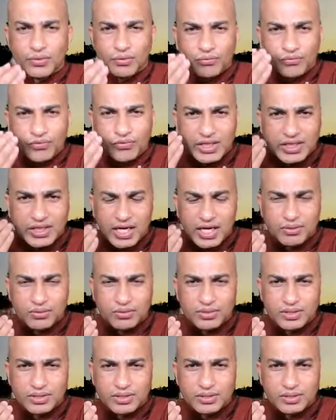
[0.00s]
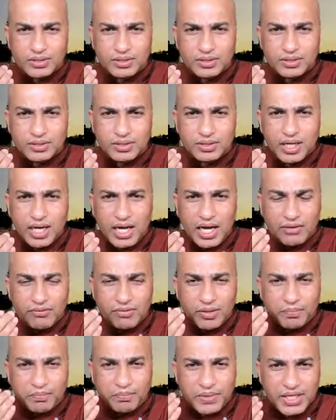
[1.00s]
without
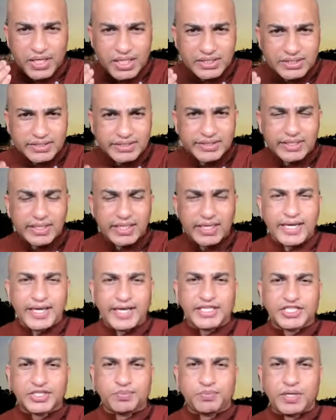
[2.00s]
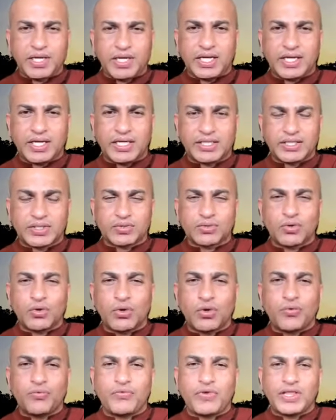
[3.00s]
our personal experience
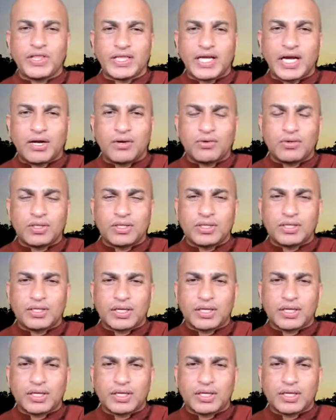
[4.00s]
or without